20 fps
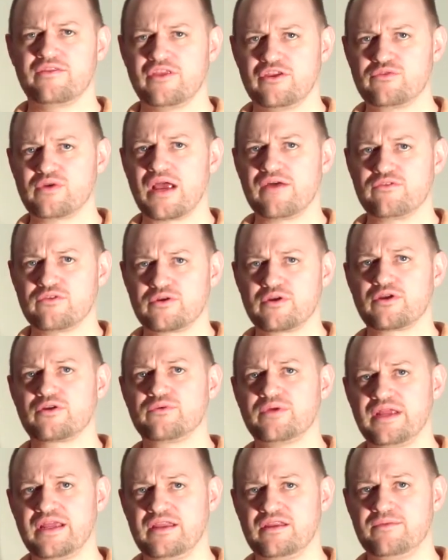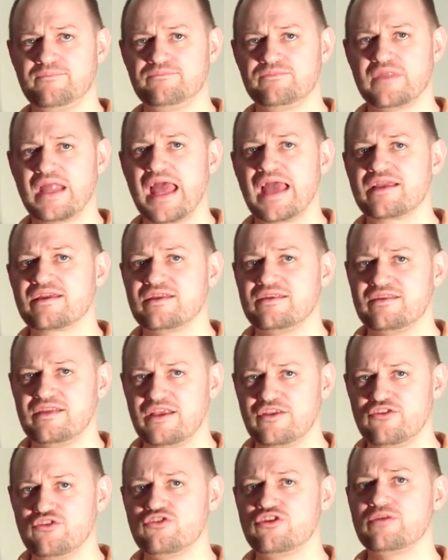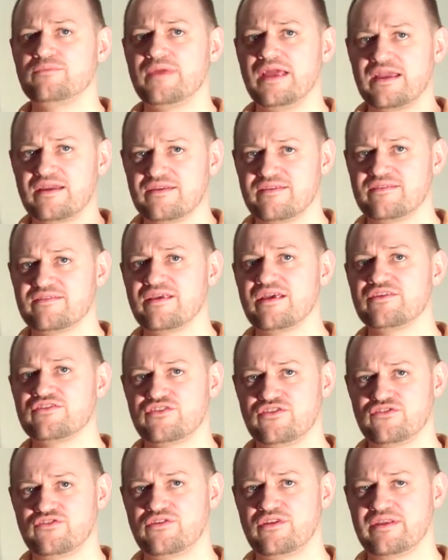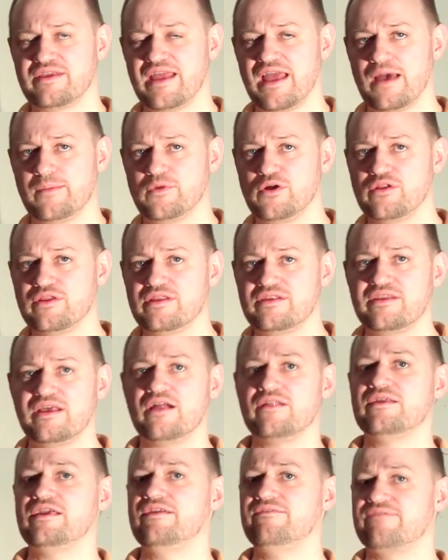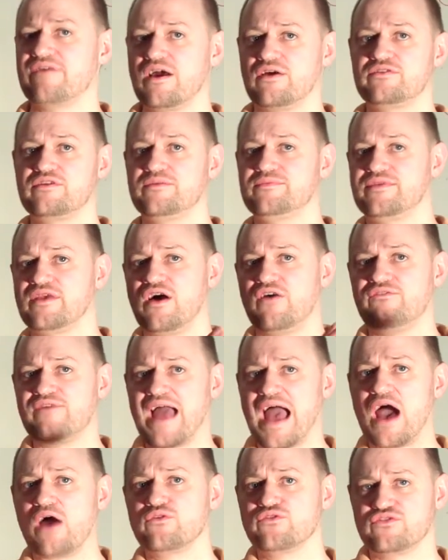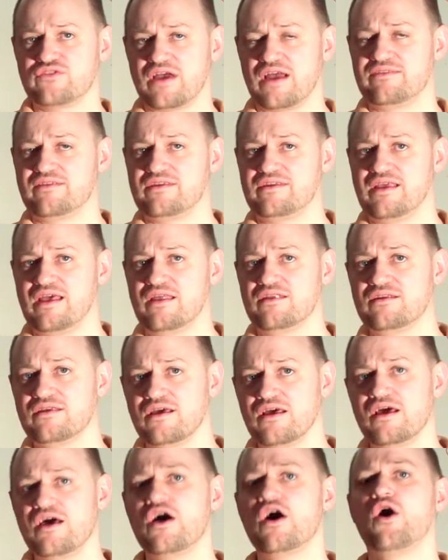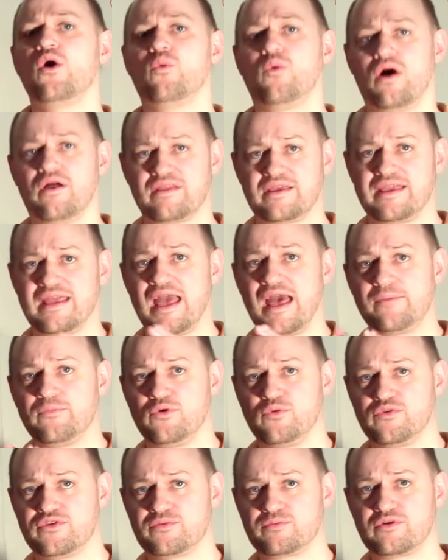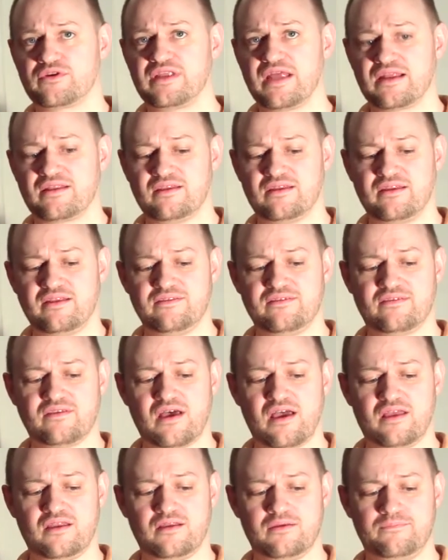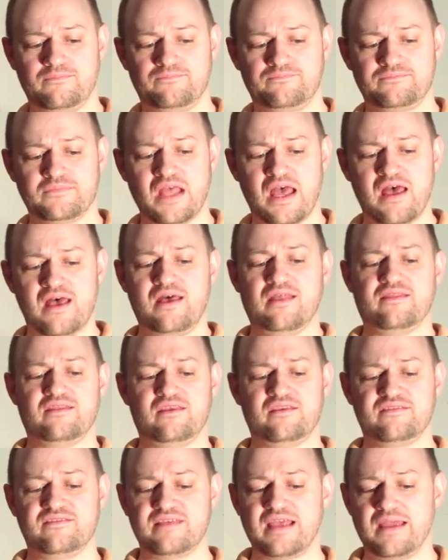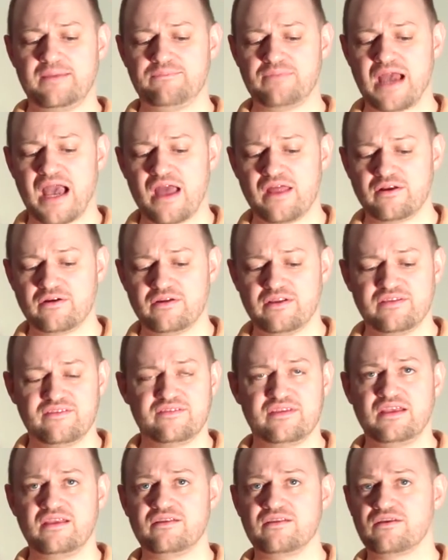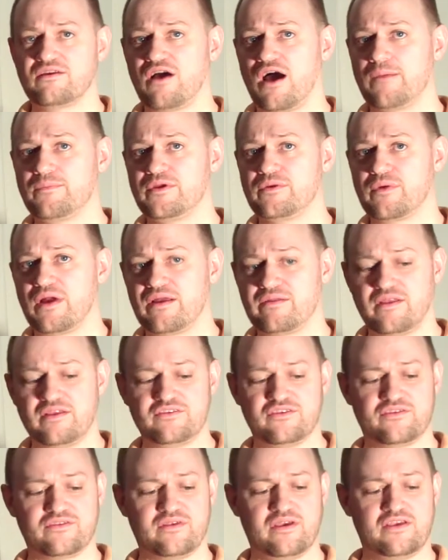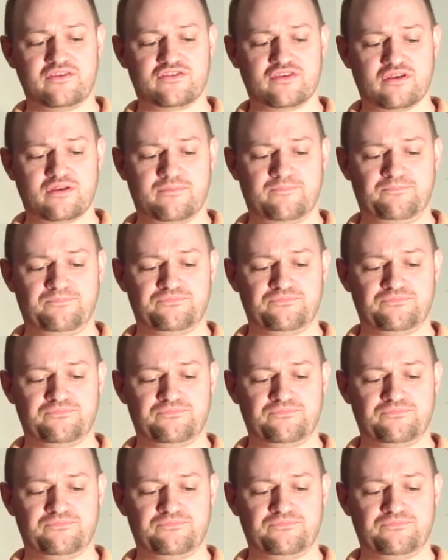The traveler agreed, and continued to make concessions to the camel until he found himself outside the tent while the camel was protected inside. This same pattern is seen in copyright legislation.